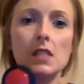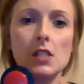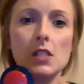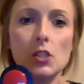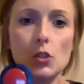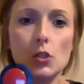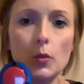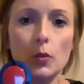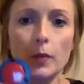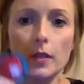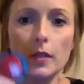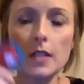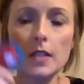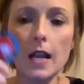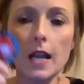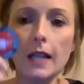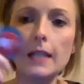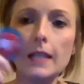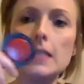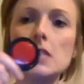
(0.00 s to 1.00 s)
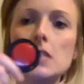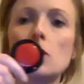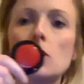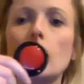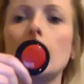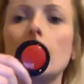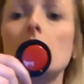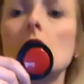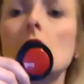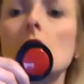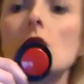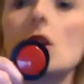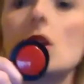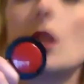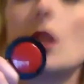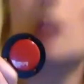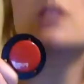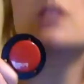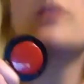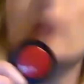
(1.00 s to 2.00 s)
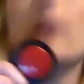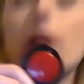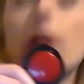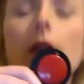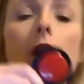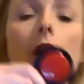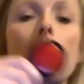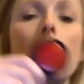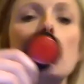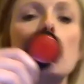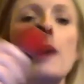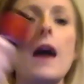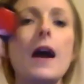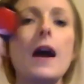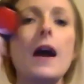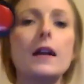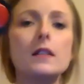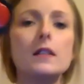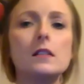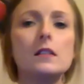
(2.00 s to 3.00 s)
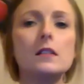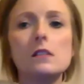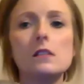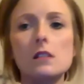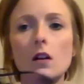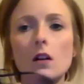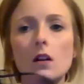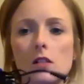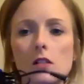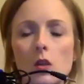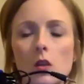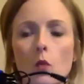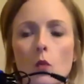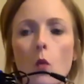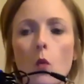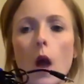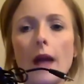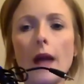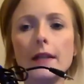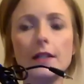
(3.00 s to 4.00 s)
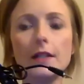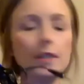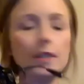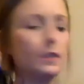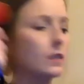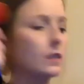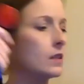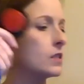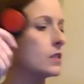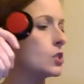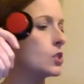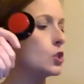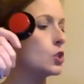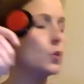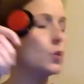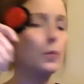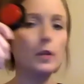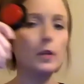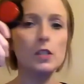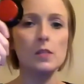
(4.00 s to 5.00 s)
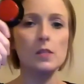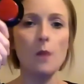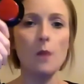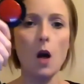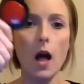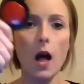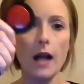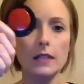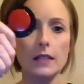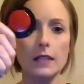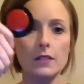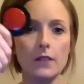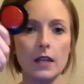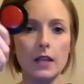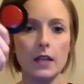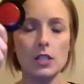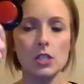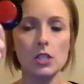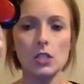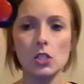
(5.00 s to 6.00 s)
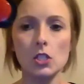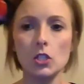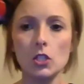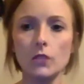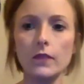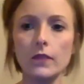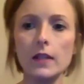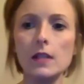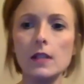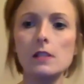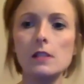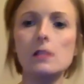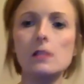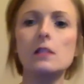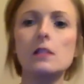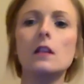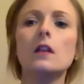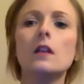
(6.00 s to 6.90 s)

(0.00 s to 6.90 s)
Super tiny switch. It's very compact. It's also wired. Super small activation surface.